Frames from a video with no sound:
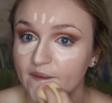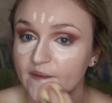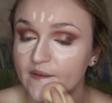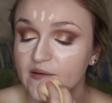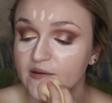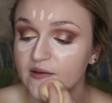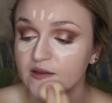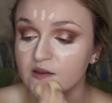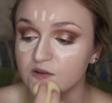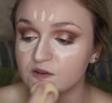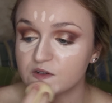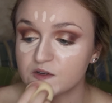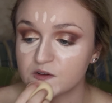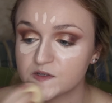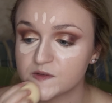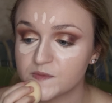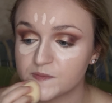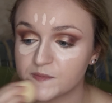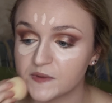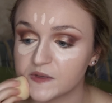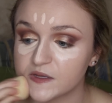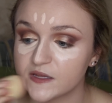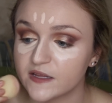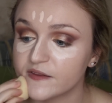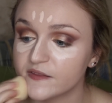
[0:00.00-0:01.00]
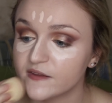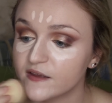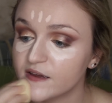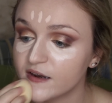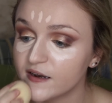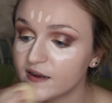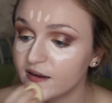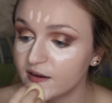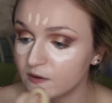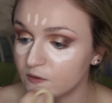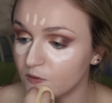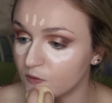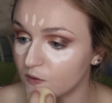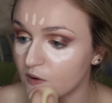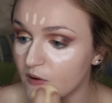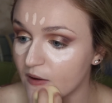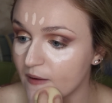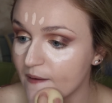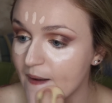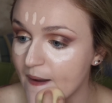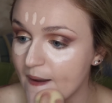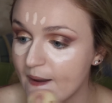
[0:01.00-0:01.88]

and just blend that out.